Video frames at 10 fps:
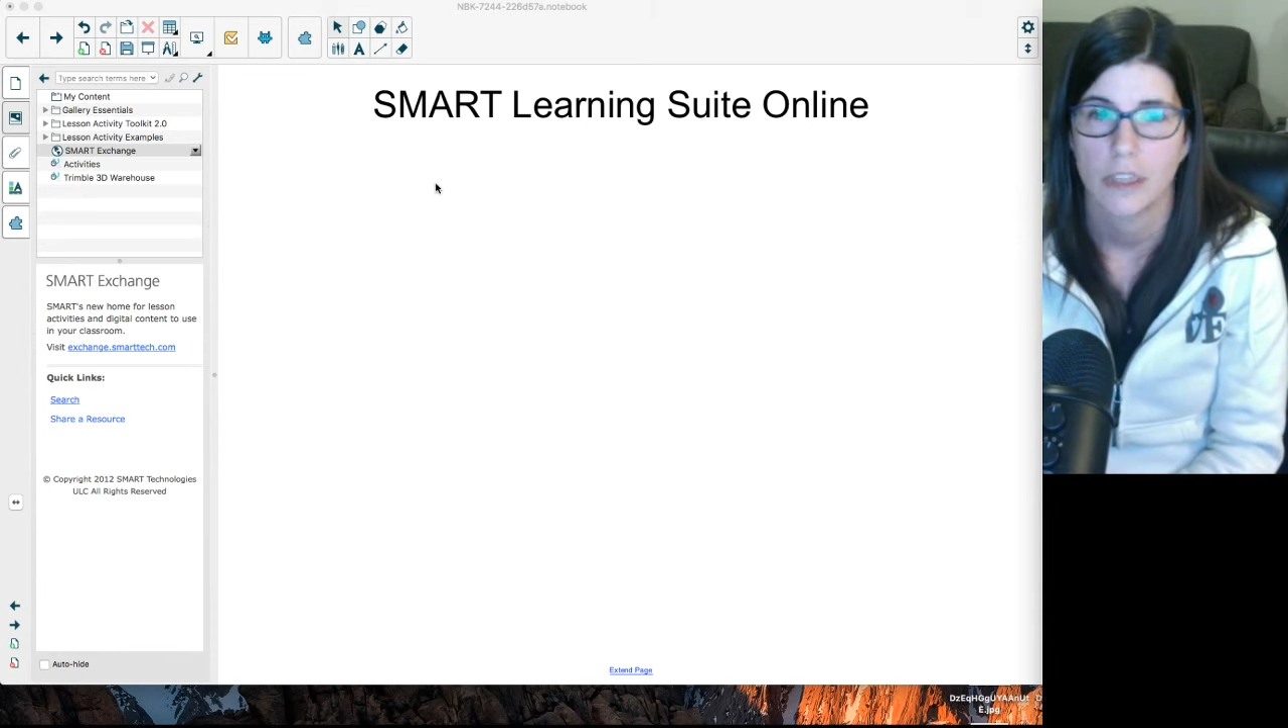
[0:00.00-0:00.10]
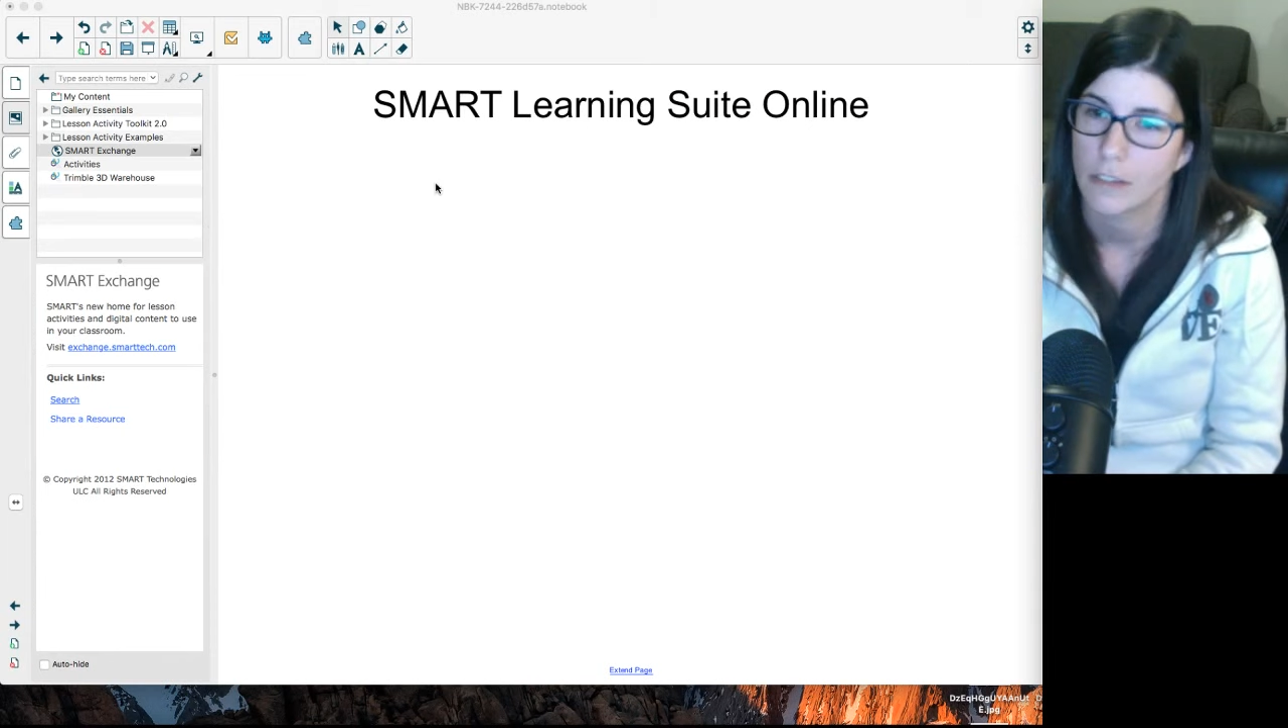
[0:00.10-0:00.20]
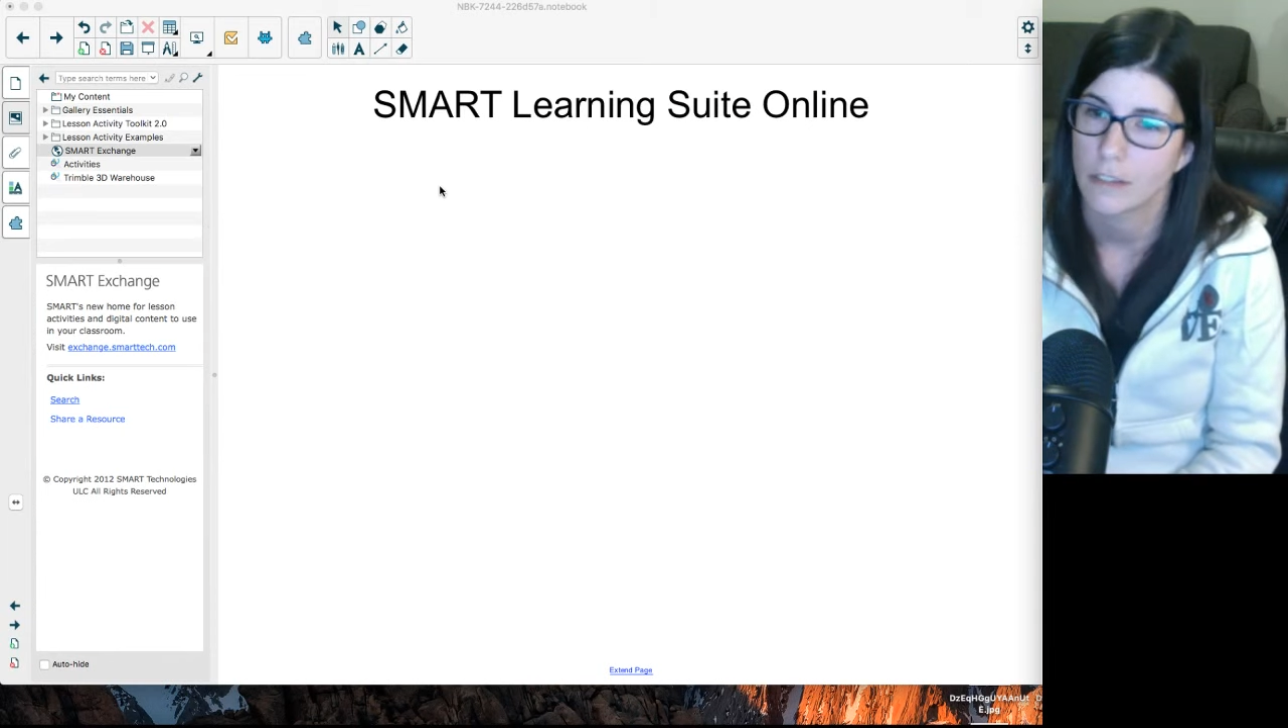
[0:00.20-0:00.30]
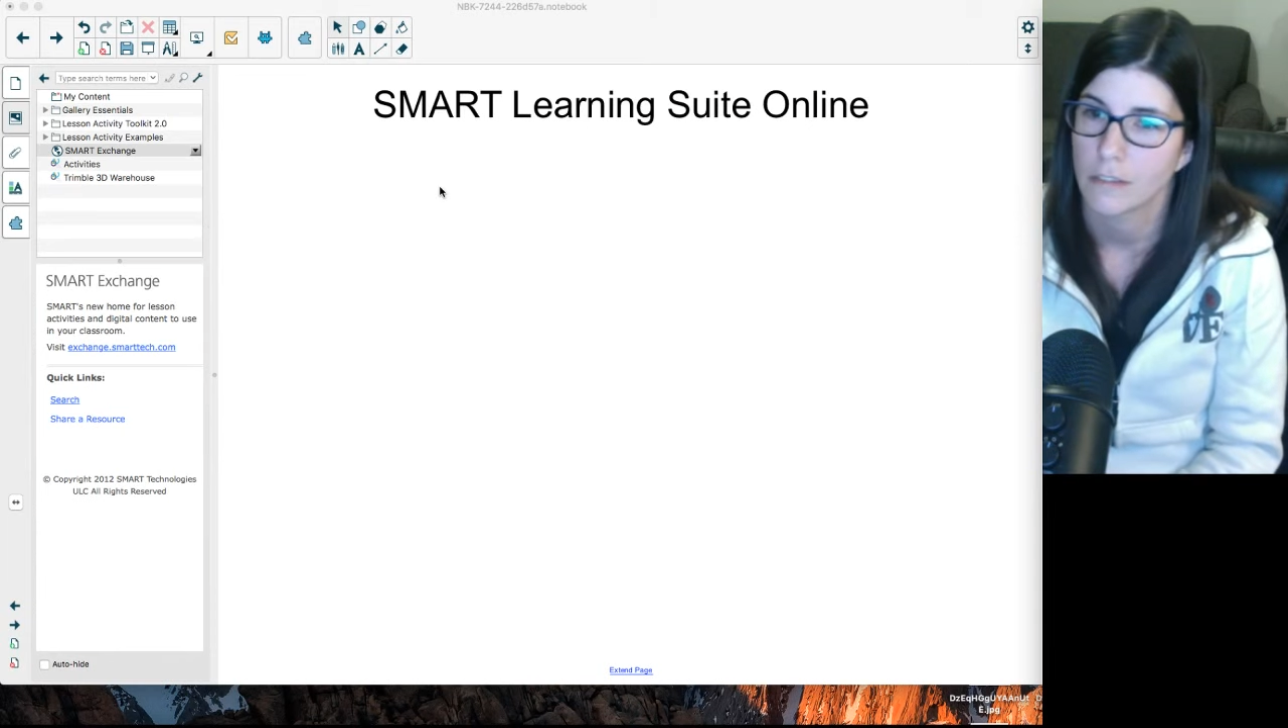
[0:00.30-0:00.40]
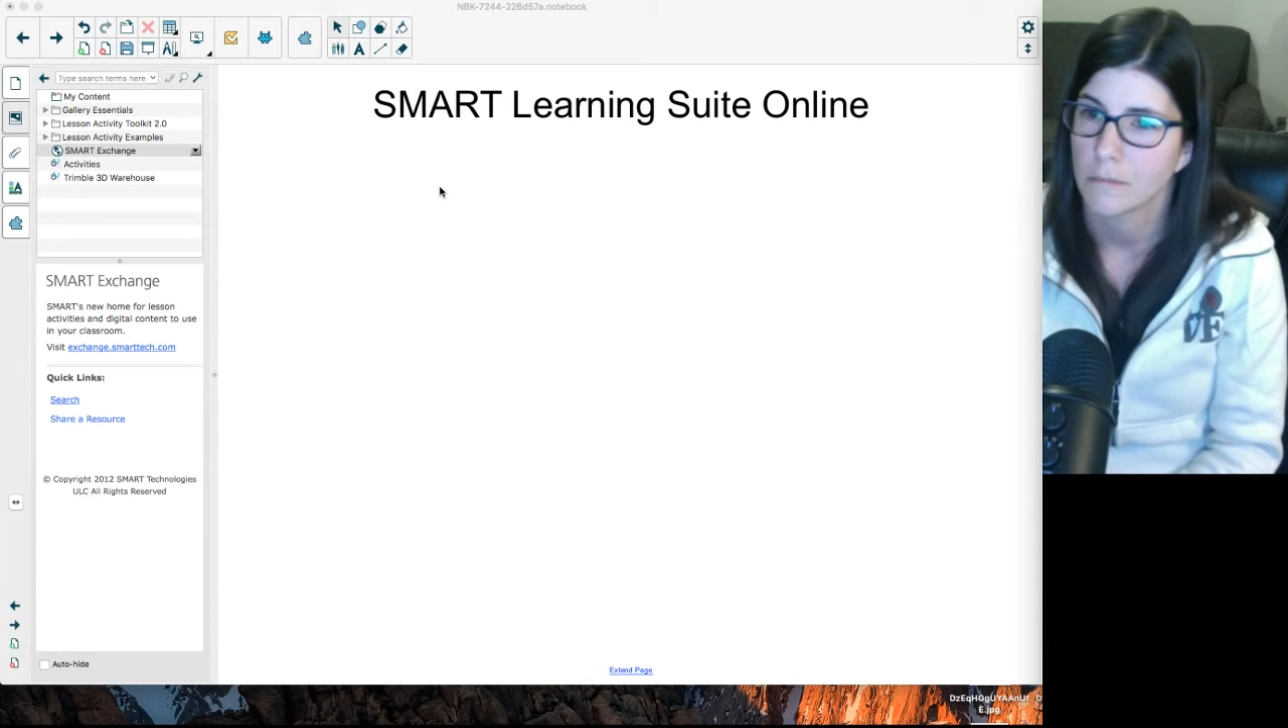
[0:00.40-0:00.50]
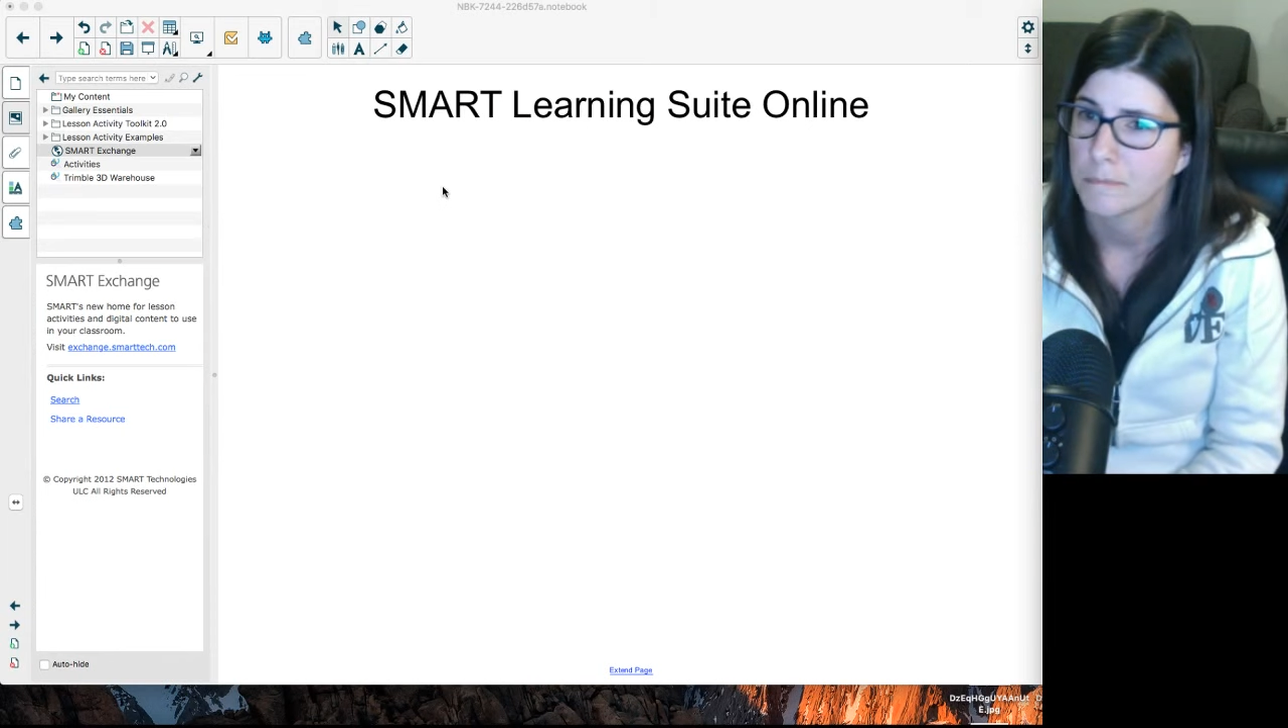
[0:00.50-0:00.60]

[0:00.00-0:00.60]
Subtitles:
this.